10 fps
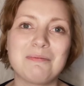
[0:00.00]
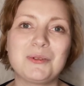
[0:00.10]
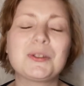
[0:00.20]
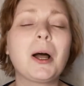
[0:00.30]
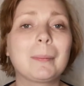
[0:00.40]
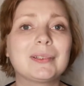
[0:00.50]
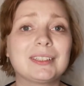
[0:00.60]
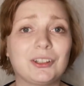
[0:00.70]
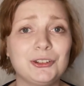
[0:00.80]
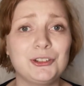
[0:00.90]
most up
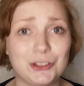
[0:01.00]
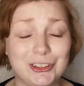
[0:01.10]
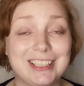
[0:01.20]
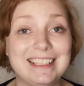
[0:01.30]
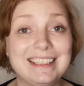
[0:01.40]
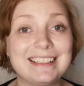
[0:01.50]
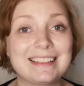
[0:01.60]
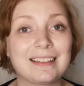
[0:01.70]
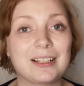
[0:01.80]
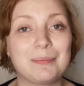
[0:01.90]
and down journeys
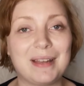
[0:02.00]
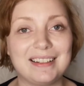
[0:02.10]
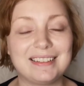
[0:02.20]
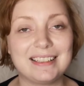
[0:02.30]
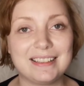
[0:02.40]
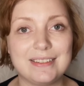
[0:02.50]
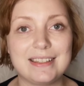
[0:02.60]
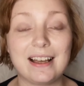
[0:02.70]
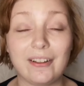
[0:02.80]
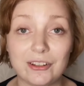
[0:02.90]
compared to
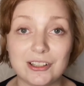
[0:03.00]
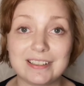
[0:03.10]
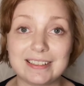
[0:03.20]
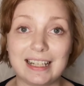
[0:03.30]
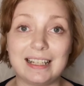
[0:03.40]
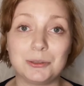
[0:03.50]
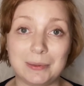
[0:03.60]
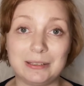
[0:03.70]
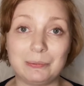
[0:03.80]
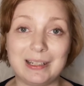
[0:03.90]
the others that I'd
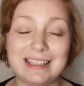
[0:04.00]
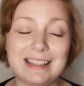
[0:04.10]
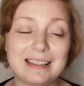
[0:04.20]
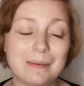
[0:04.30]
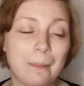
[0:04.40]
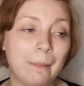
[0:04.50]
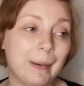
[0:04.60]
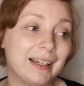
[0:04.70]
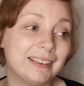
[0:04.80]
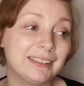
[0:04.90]
went with,
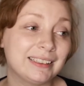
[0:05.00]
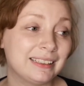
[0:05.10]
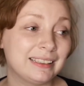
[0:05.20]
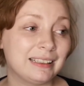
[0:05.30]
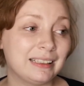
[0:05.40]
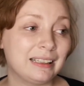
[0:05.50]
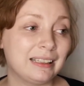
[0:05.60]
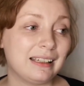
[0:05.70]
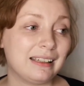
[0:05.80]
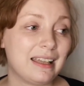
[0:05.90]
but
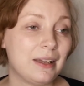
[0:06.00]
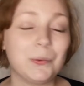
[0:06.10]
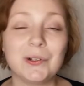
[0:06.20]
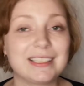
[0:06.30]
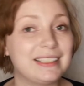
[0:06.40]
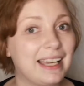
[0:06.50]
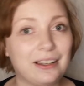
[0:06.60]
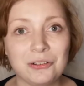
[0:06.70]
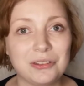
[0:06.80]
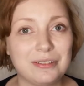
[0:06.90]
it wasn't
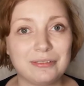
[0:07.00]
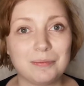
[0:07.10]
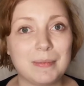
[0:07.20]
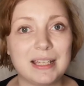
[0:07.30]
healthy for